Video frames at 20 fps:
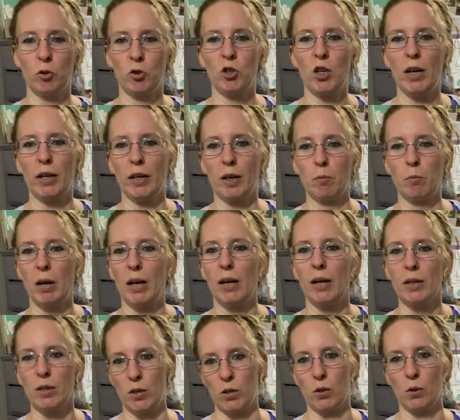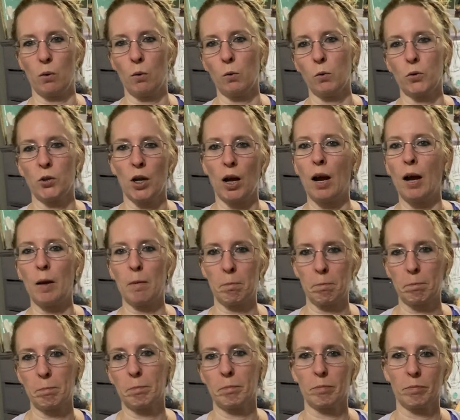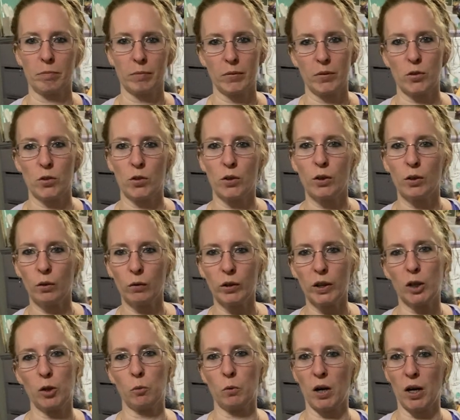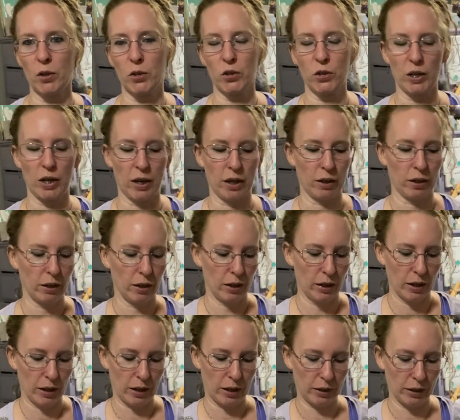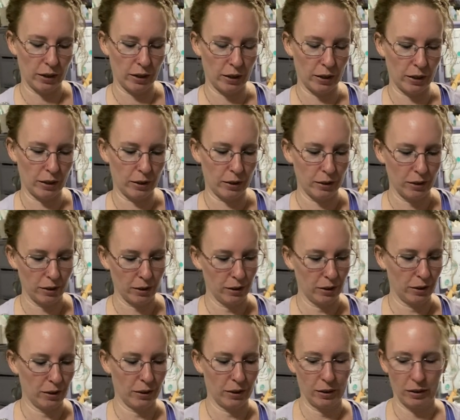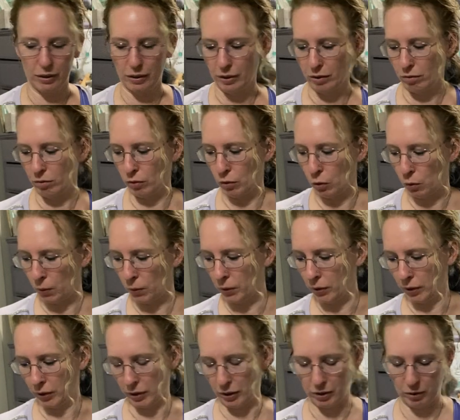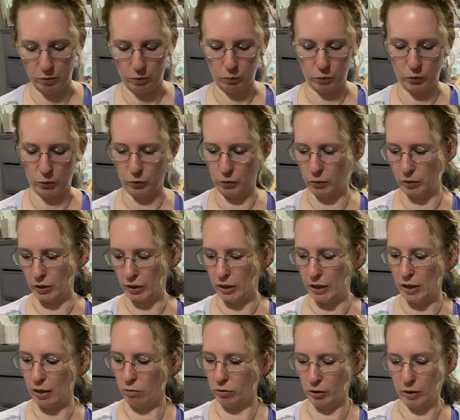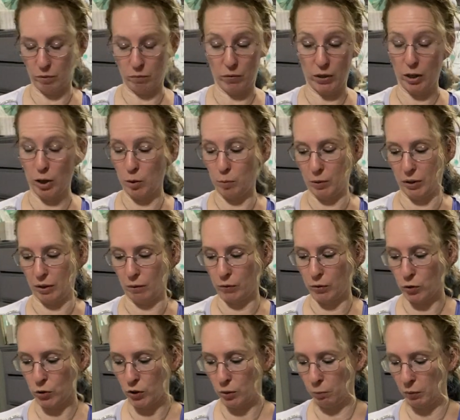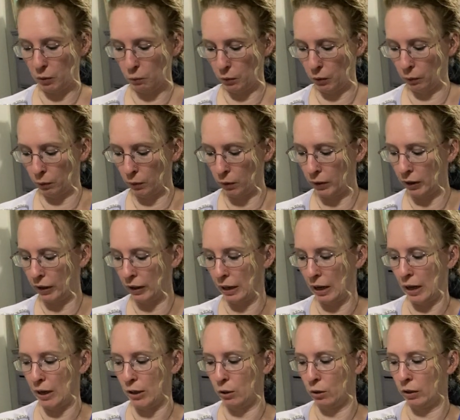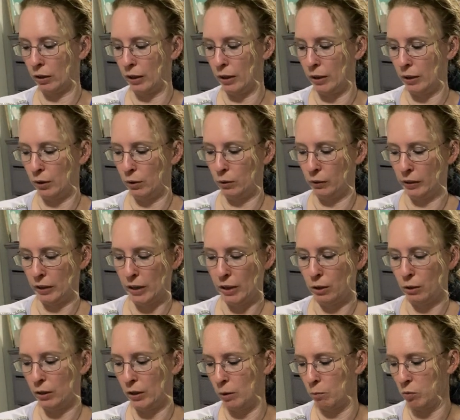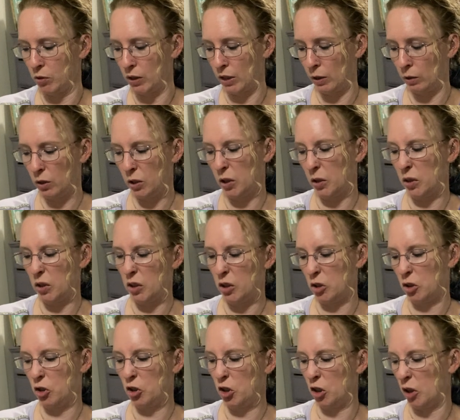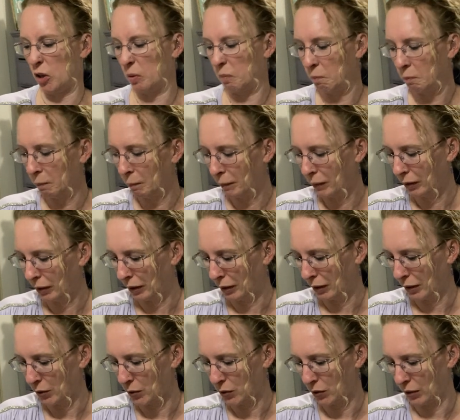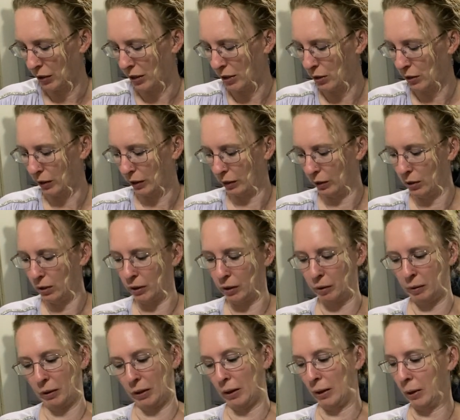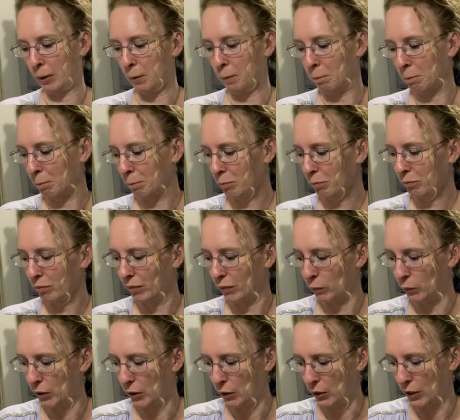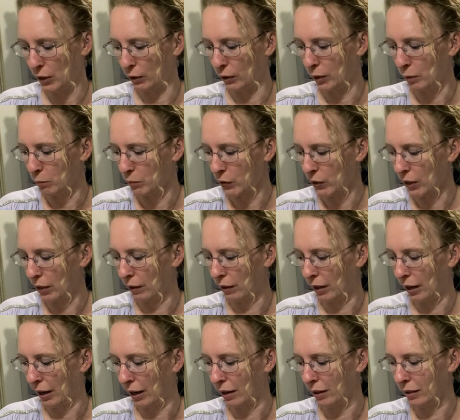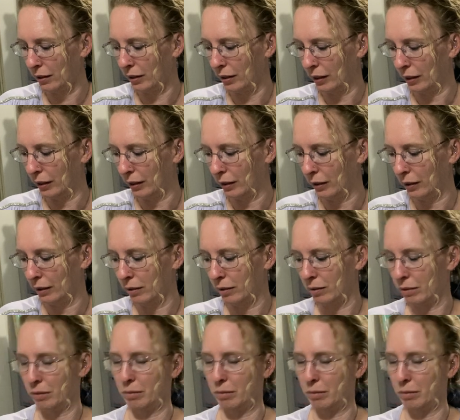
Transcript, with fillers: shaking pans the whole time. So you don't need to watch that. And then Gordon will inever- invariably, if there's something worth looking at, you're going to hear him say, look at this shit, you know, so then you can look, you know, when you hear him say that and